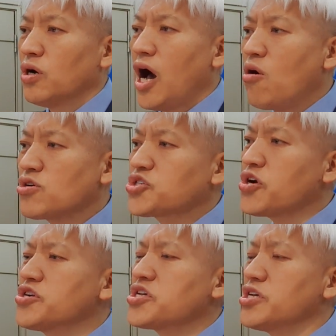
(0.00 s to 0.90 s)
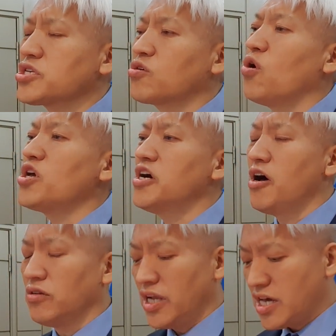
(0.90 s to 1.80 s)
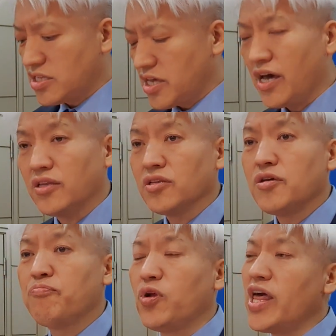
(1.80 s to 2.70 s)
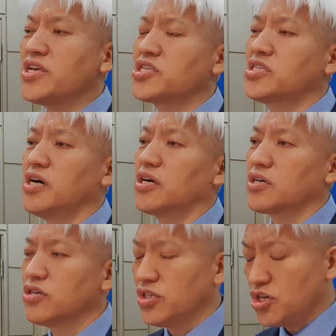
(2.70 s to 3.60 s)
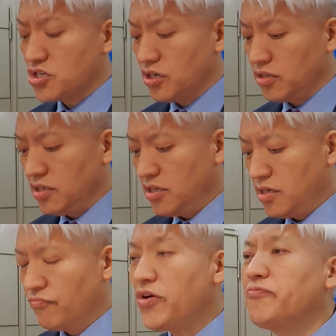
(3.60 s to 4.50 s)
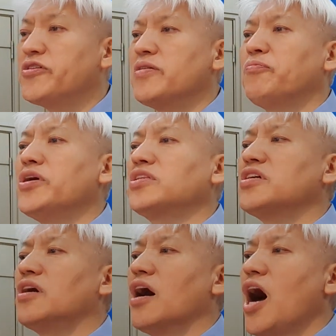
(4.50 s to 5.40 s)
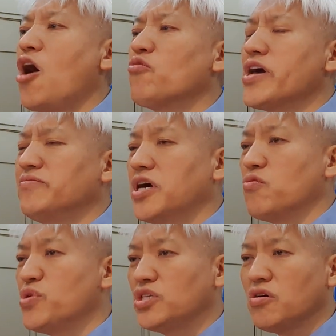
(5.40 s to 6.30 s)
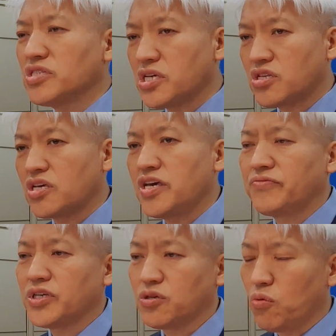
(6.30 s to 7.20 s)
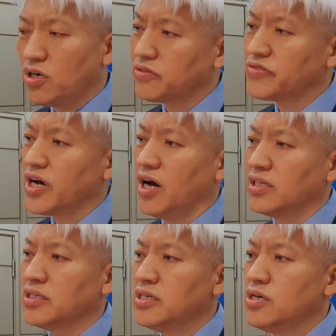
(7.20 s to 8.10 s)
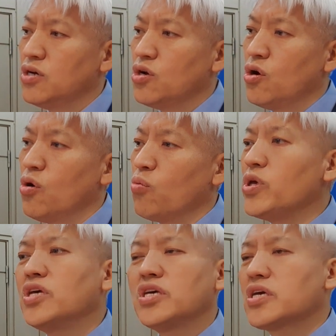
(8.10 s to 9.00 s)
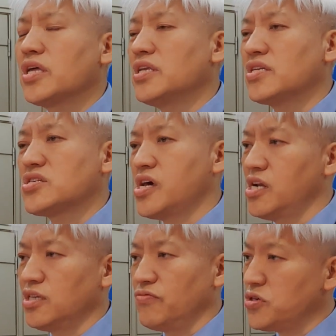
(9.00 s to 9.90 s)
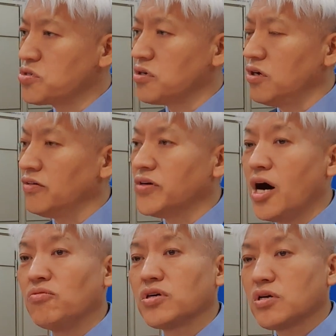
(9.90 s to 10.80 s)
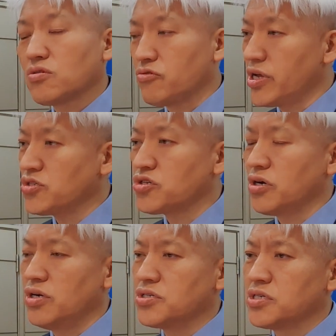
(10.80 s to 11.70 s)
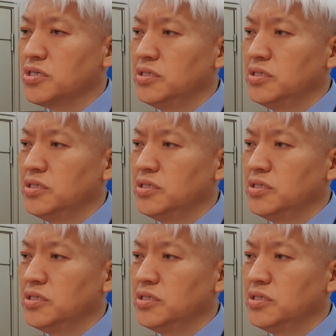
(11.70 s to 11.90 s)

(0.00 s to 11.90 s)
our church is going out like that. It blessed the condition. However, we don't just keep the word of God. We cannot tell the future of our Korean church